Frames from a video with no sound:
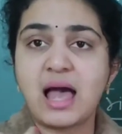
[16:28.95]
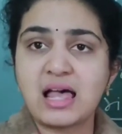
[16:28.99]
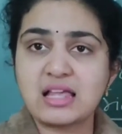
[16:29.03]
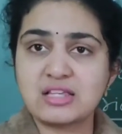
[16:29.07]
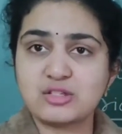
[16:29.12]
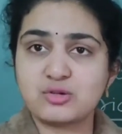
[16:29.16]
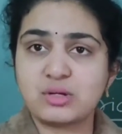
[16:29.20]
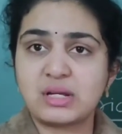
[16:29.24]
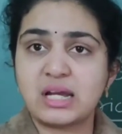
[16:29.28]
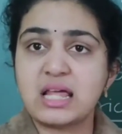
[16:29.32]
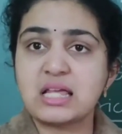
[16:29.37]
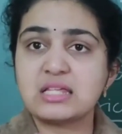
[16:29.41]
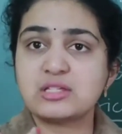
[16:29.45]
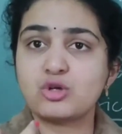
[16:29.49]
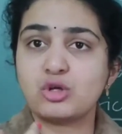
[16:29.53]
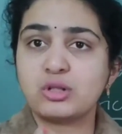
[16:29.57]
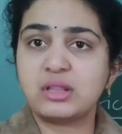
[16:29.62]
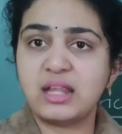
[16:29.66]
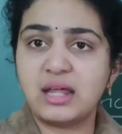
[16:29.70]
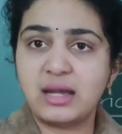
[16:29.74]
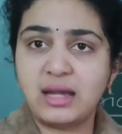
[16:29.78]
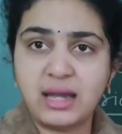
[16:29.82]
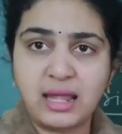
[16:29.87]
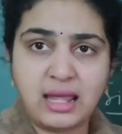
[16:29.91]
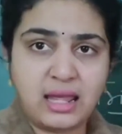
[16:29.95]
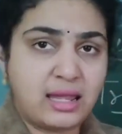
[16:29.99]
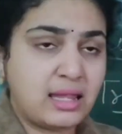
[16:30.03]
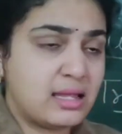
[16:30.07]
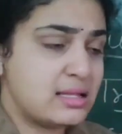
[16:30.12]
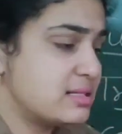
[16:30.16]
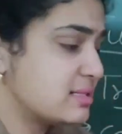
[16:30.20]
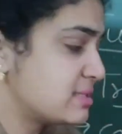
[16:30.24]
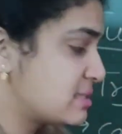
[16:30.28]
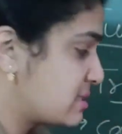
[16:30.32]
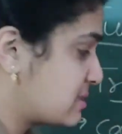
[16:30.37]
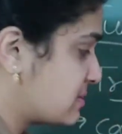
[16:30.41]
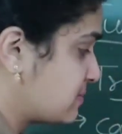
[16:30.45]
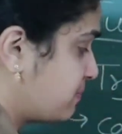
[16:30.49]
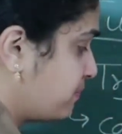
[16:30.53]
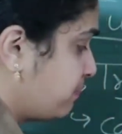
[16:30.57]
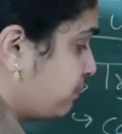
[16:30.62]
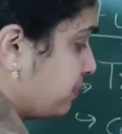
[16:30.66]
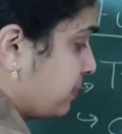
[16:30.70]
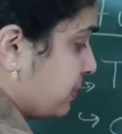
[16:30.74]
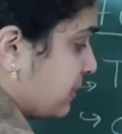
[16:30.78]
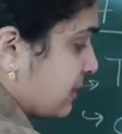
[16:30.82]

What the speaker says: as well as on the nails.